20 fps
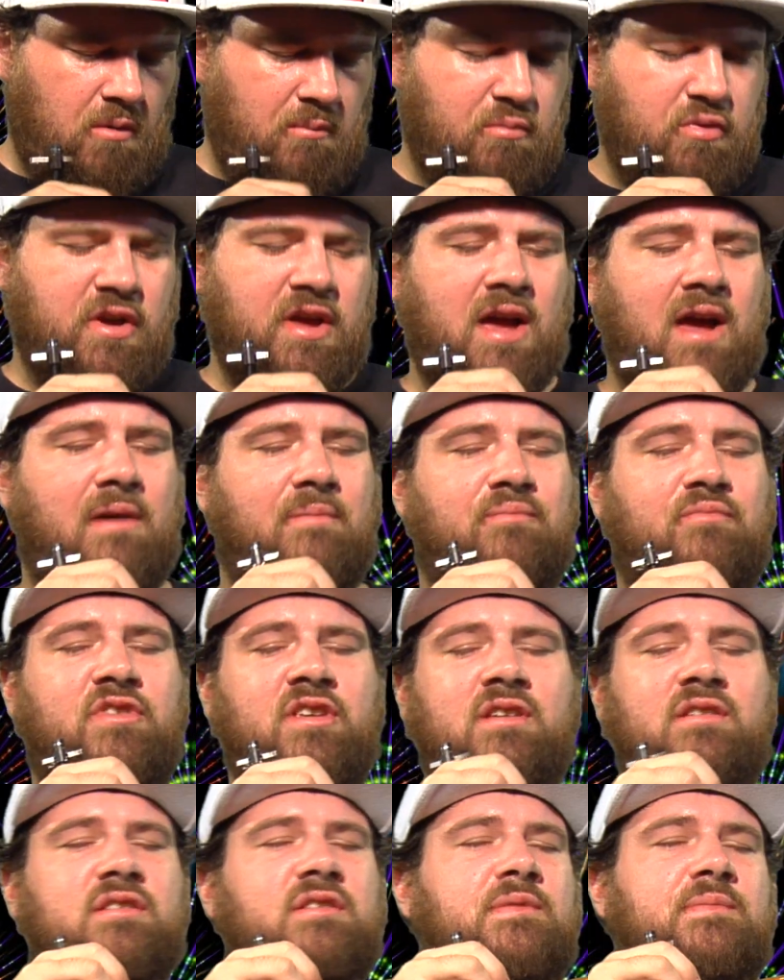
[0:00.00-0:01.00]
But yeah,
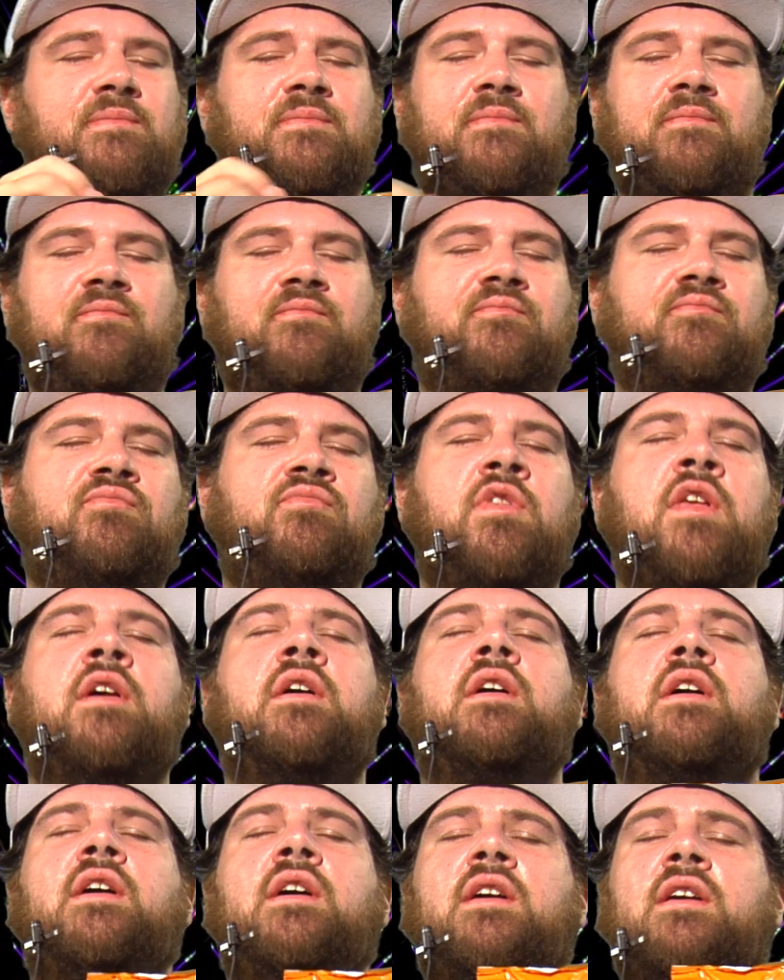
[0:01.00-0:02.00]
these,
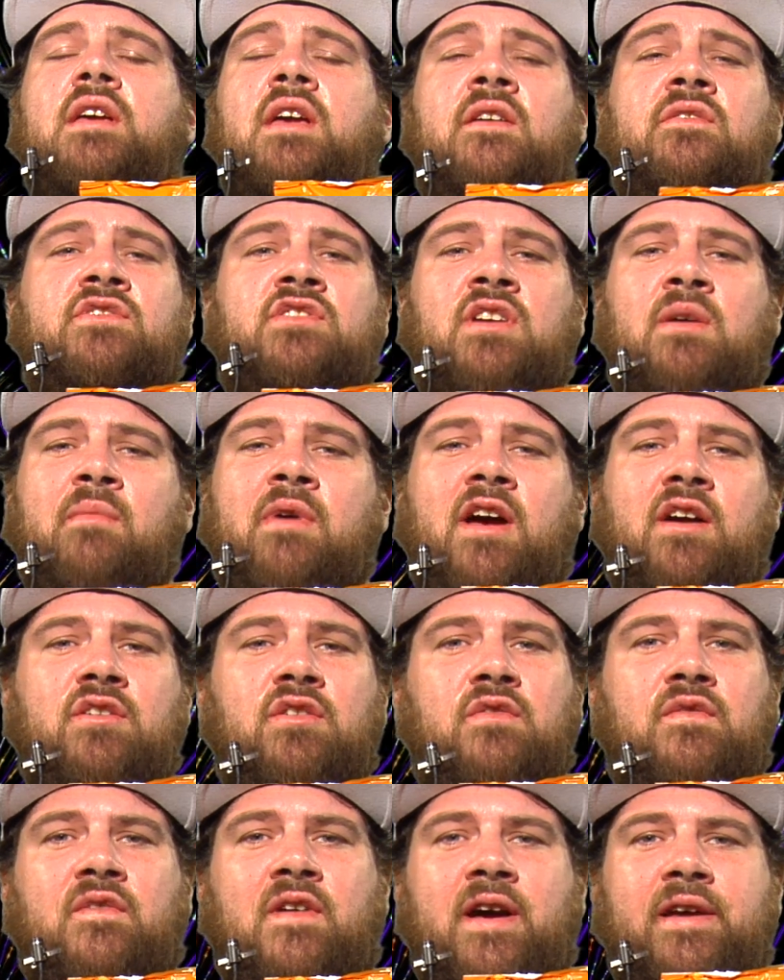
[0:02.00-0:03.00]
if somehow
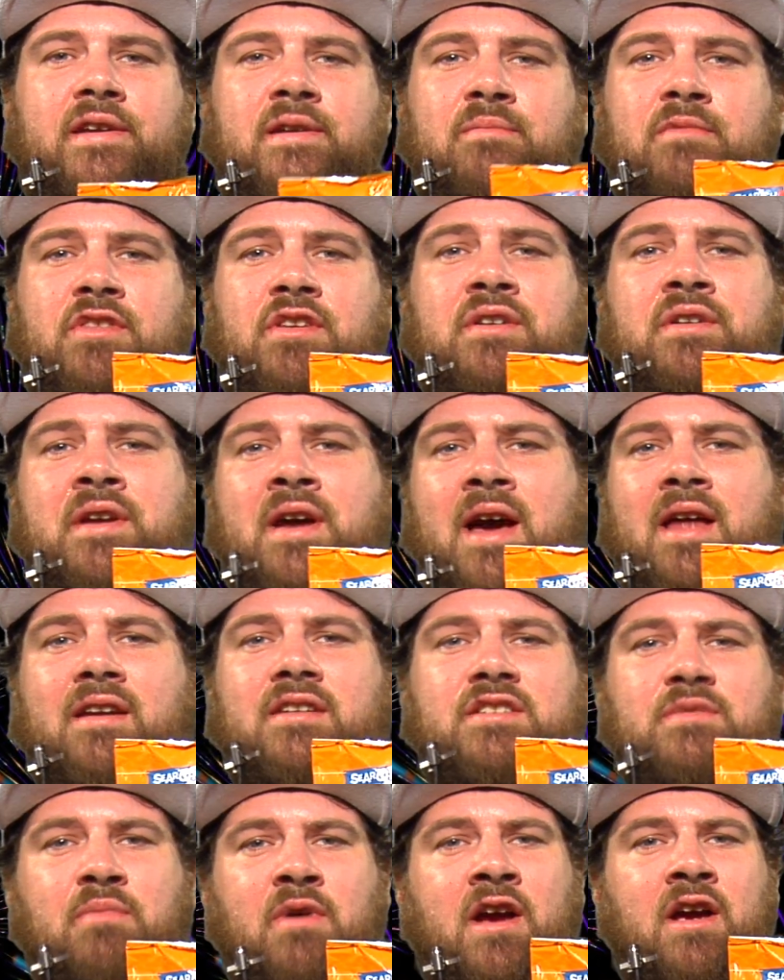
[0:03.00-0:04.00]
you find them and they're not
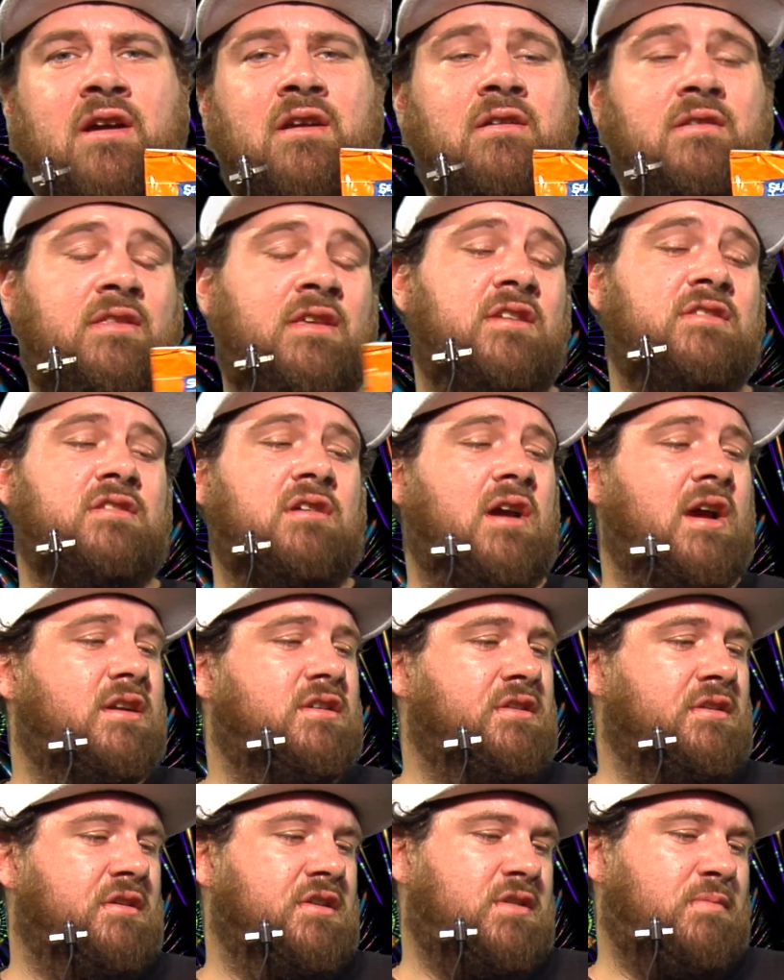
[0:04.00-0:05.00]
expired, these are
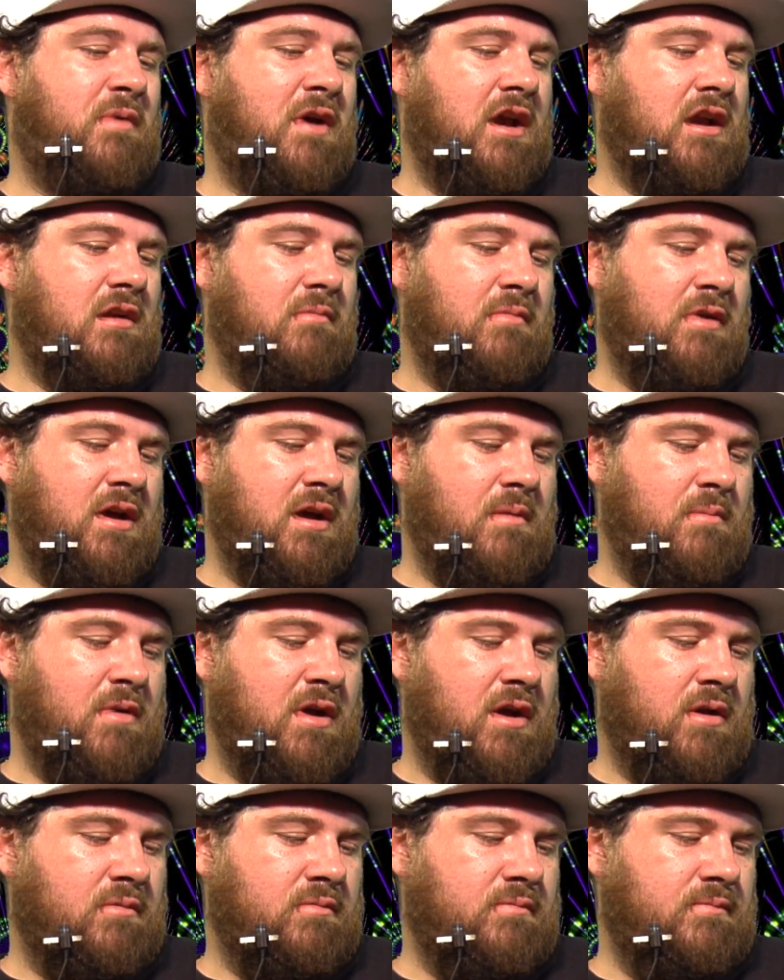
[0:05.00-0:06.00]
actually expired by
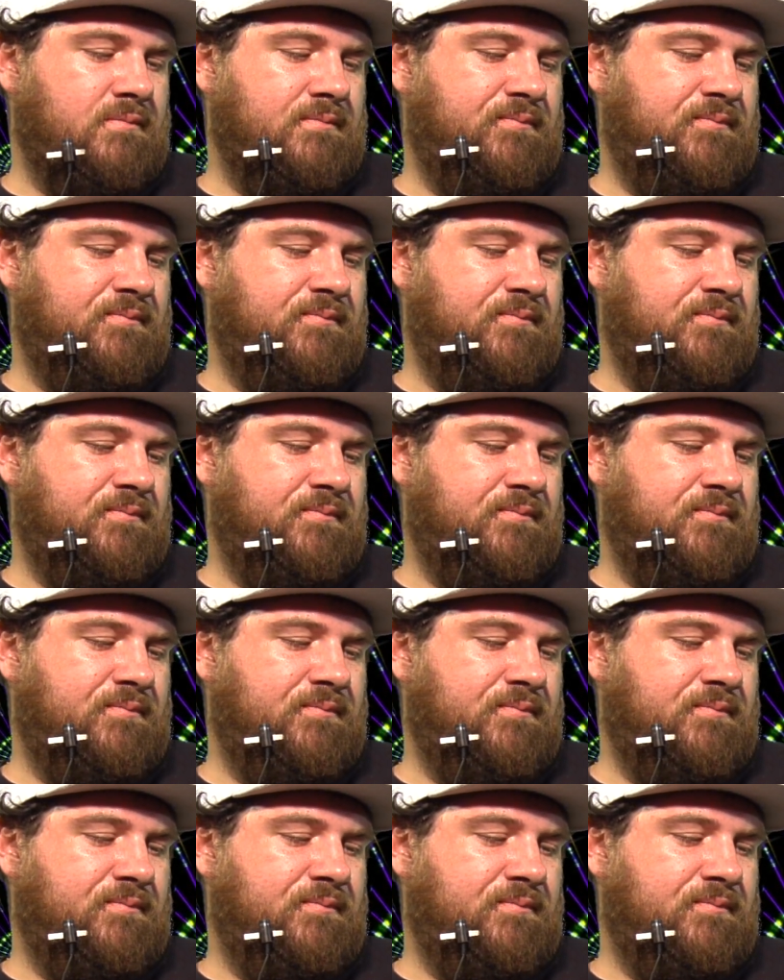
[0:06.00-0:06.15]
about